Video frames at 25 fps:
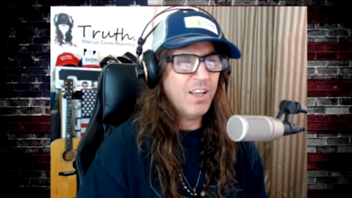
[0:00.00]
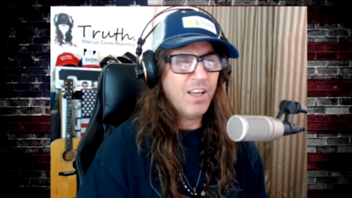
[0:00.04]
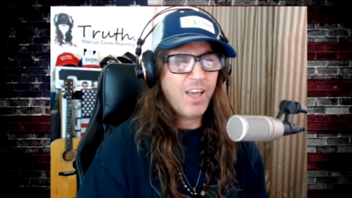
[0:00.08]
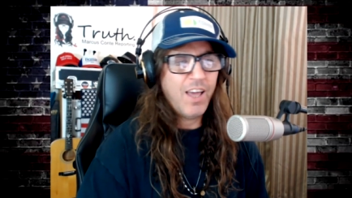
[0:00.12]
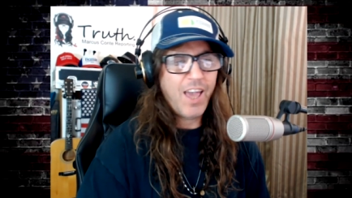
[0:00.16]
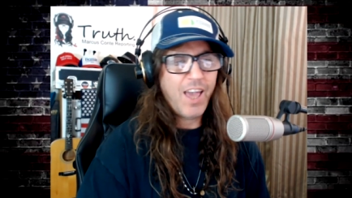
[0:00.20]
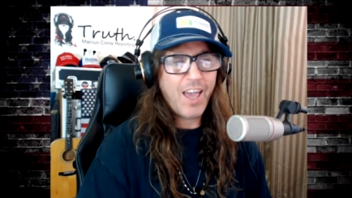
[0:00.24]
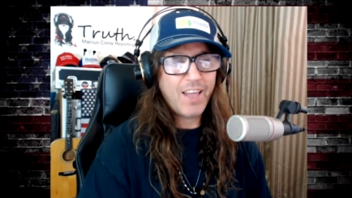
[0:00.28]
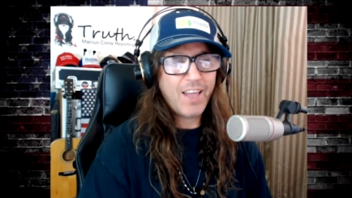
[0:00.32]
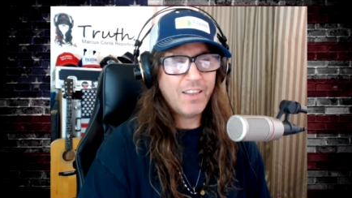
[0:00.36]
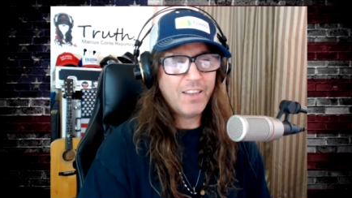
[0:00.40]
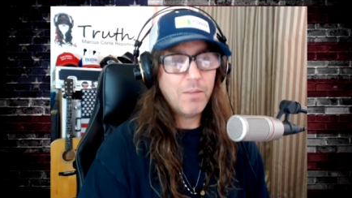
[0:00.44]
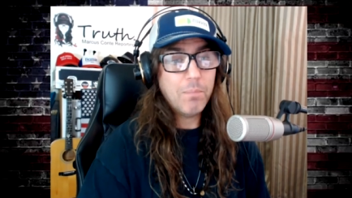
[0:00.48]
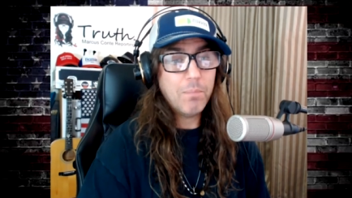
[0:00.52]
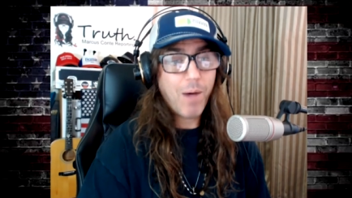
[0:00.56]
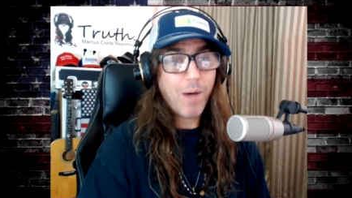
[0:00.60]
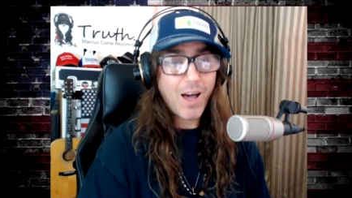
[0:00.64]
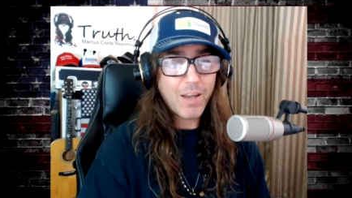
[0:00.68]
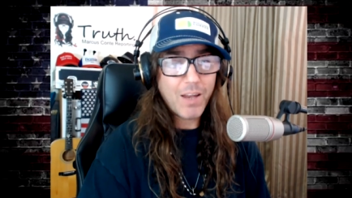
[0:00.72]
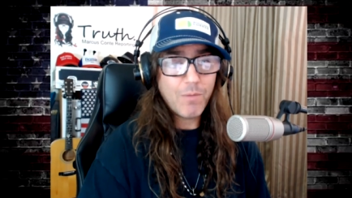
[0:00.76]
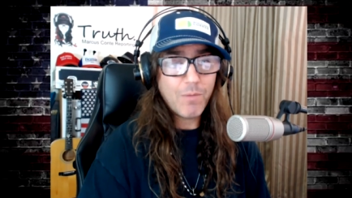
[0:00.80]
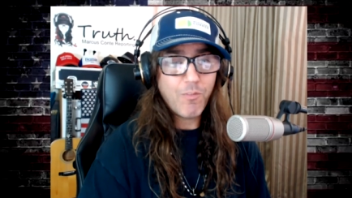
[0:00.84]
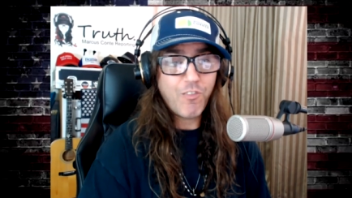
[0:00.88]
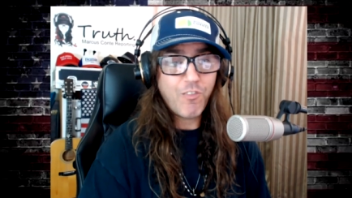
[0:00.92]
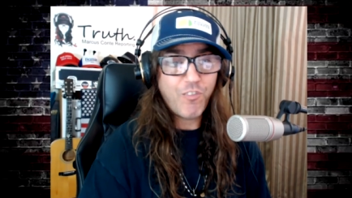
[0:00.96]
And the
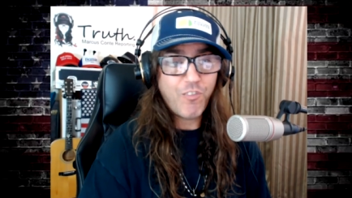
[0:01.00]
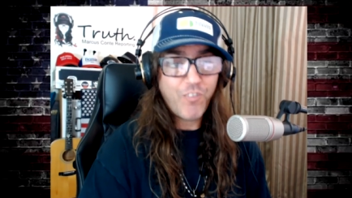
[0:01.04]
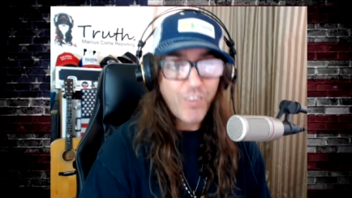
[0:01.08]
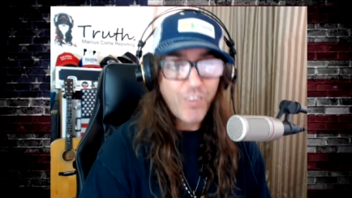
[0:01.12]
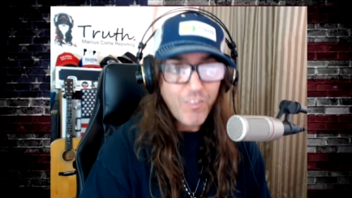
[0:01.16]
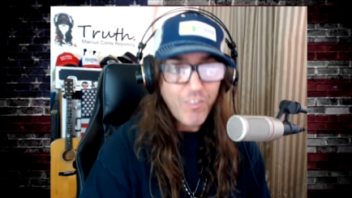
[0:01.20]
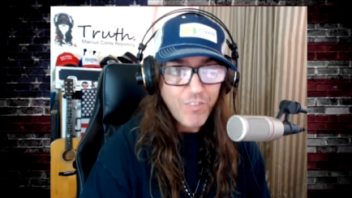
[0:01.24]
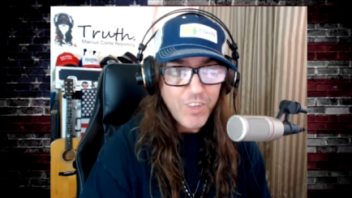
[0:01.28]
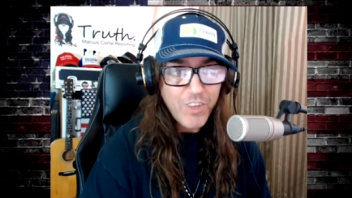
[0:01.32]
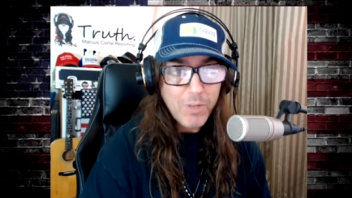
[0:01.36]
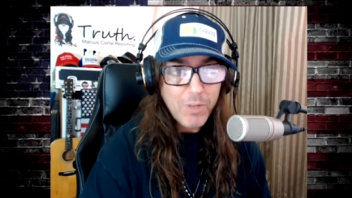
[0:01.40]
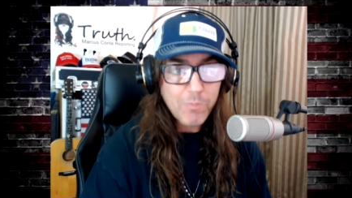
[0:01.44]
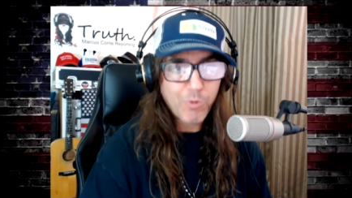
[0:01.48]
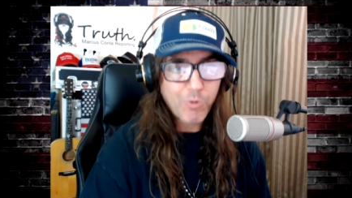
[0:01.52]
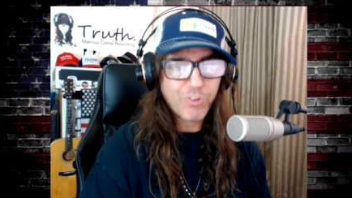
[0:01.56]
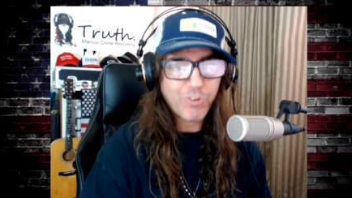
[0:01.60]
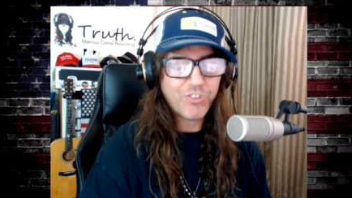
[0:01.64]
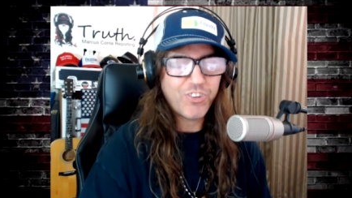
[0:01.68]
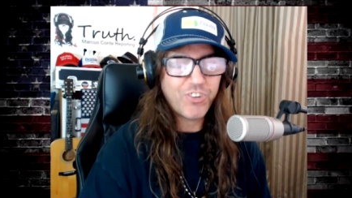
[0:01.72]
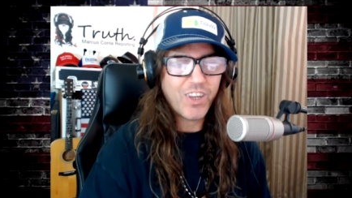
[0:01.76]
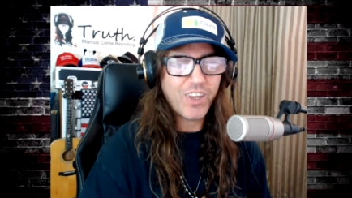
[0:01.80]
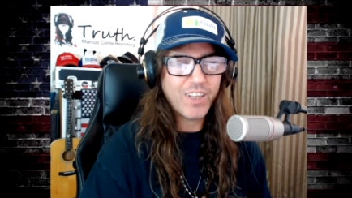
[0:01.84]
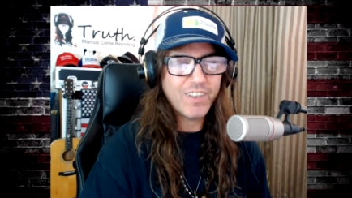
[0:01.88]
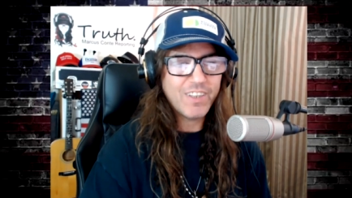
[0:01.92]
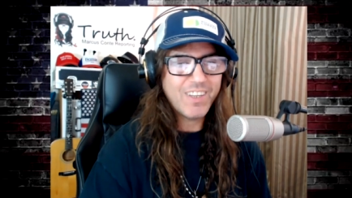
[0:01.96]
bottom fifty
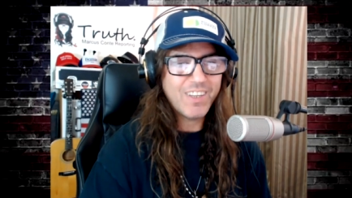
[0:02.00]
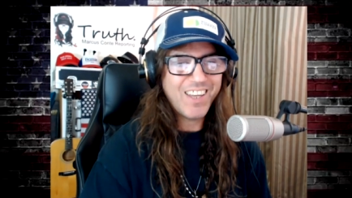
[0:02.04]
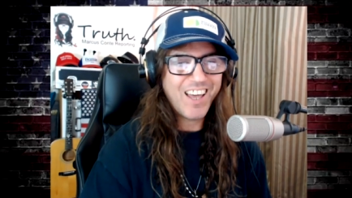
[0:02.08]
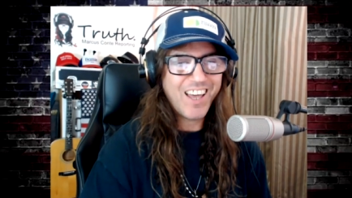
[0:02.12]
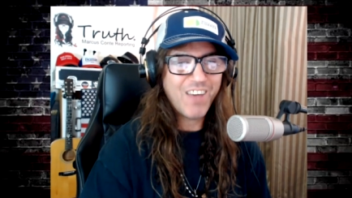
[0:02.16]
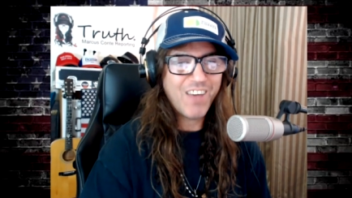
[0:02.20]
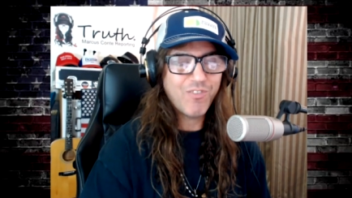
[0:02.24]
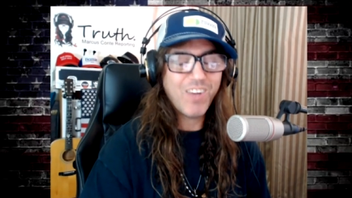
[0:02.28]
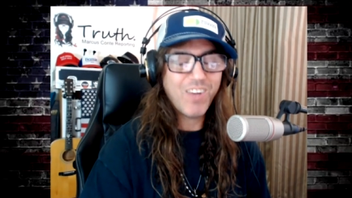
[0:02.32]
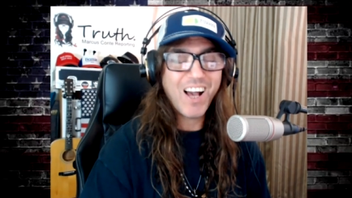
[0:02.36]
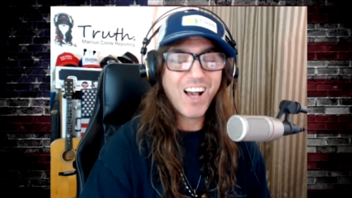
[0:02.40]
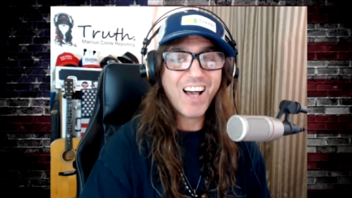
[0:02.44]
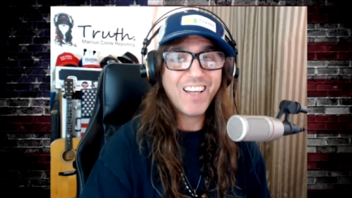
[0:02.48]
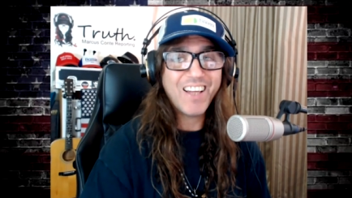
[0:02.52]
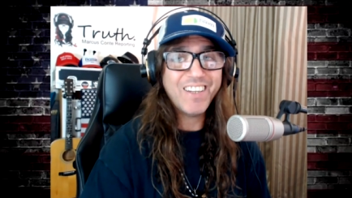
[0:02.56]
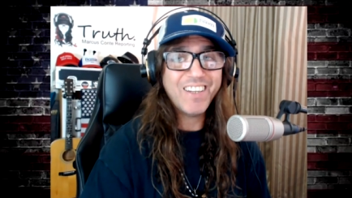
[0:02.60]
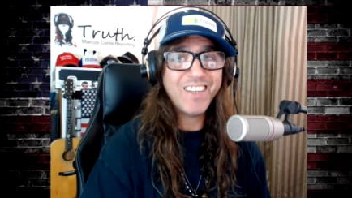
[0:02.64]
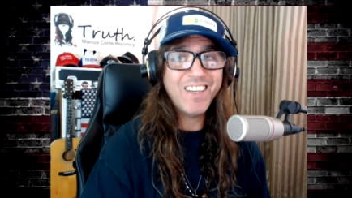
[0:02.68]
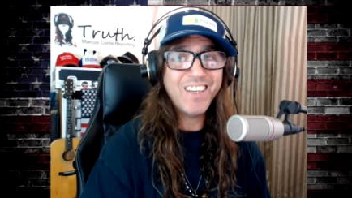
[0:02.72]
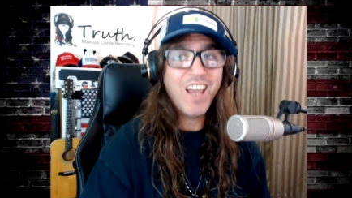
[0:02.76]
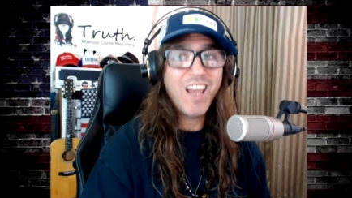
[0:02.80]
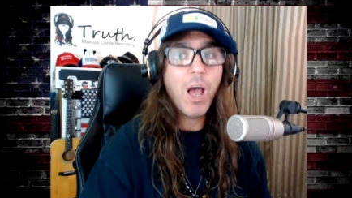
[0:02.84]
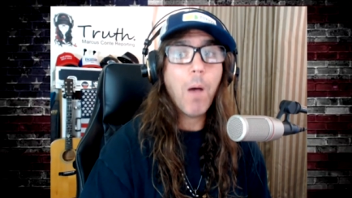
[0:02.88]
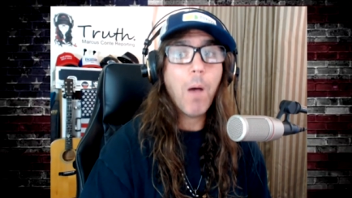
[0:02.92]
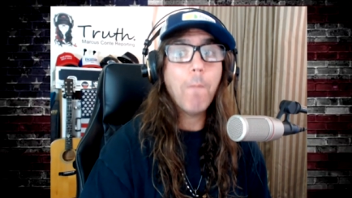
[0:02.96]
percent have
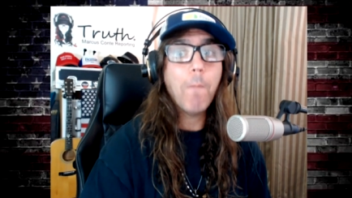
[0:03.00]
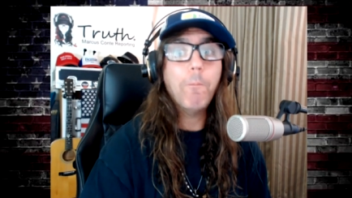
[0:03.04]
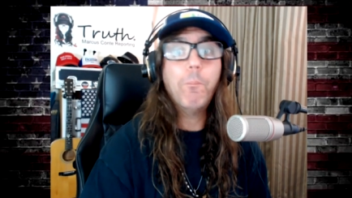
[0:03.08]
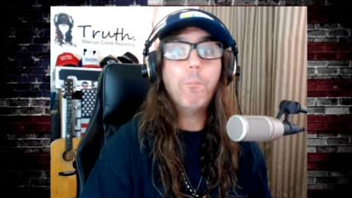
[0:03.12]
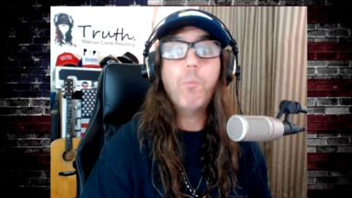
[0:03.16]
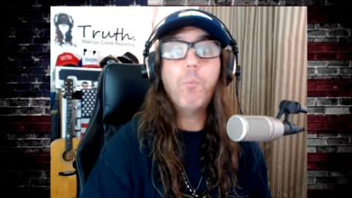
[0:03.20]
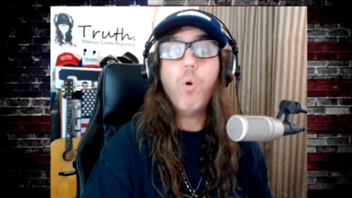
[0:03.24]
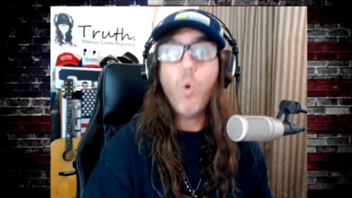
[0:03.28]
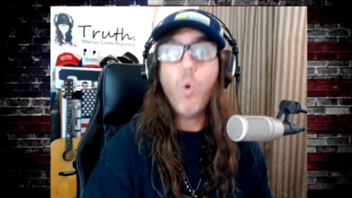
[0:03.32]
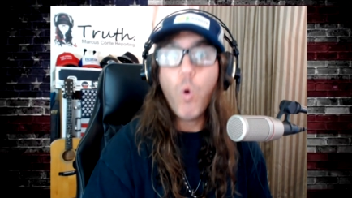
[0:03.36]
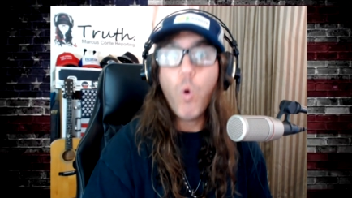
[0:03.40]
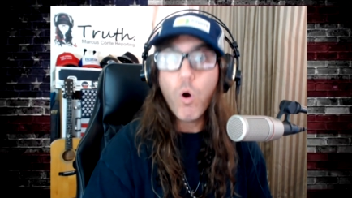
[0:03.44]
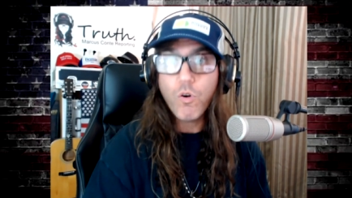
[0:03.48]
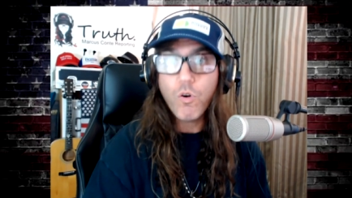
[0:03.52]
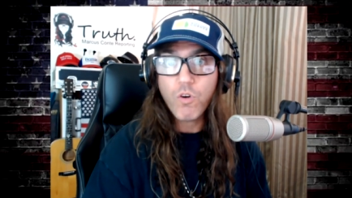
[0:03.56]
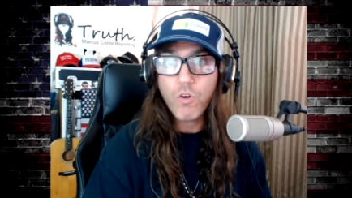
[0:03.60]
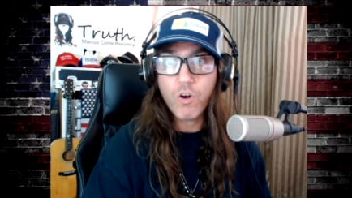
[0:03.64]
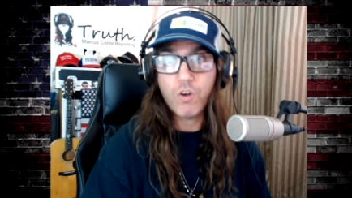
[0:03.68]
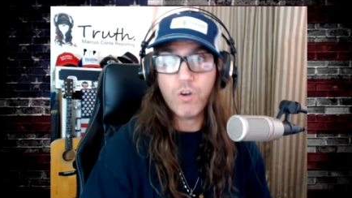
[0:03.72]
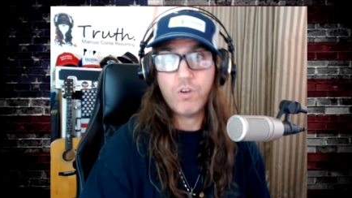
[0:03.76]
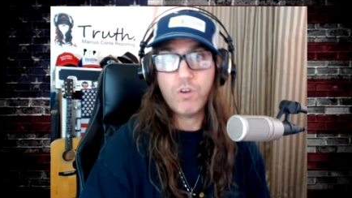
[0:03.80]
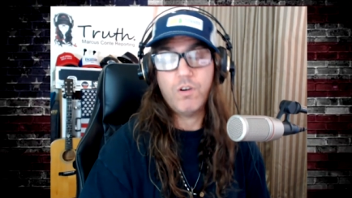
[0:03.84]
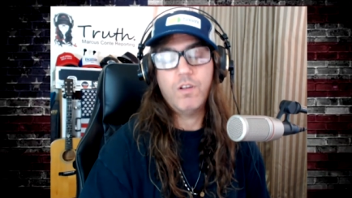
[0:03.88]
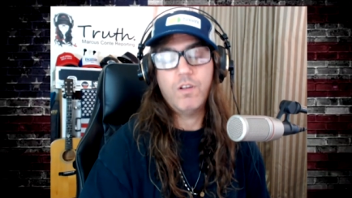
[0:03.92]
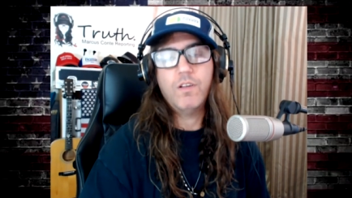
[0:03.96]
gotten
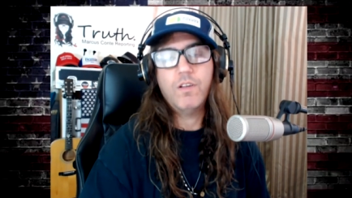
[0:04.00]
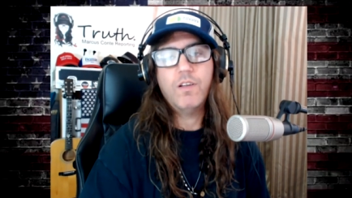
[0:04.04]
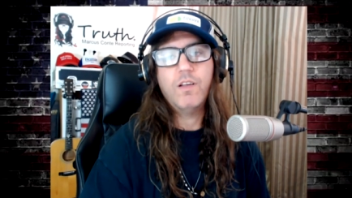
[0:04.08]
poorer.